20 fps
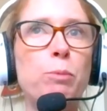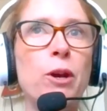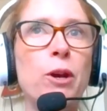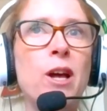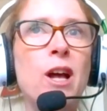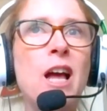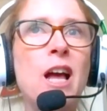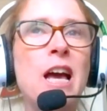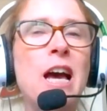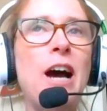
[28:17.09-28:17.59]
But
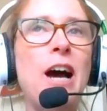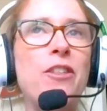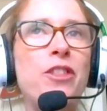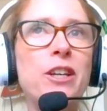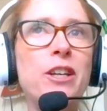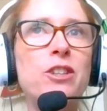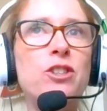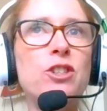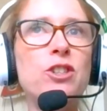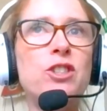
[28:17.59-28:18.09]
I
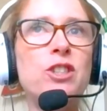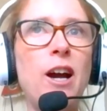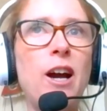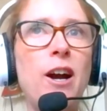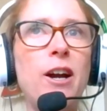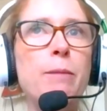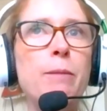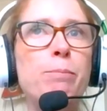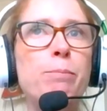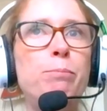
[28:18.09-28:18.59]
think just
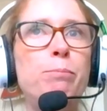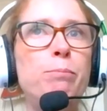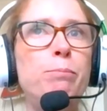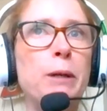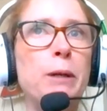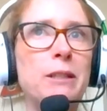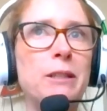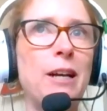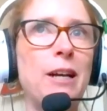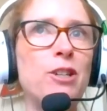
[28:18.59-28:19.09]
Gary
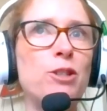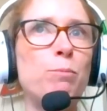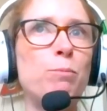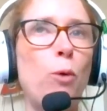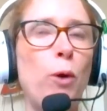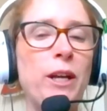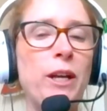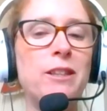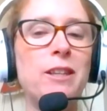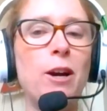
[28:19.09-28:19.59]
picks out a
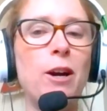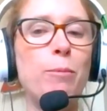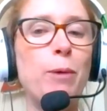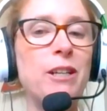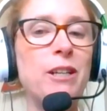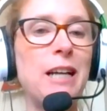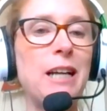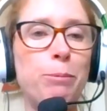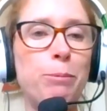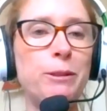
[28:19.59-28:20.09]
point there
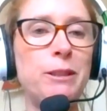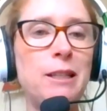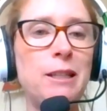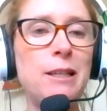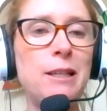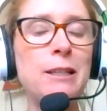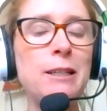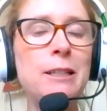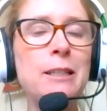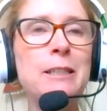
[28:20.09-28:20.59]
about
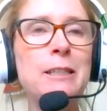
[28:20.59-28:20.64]
apathy.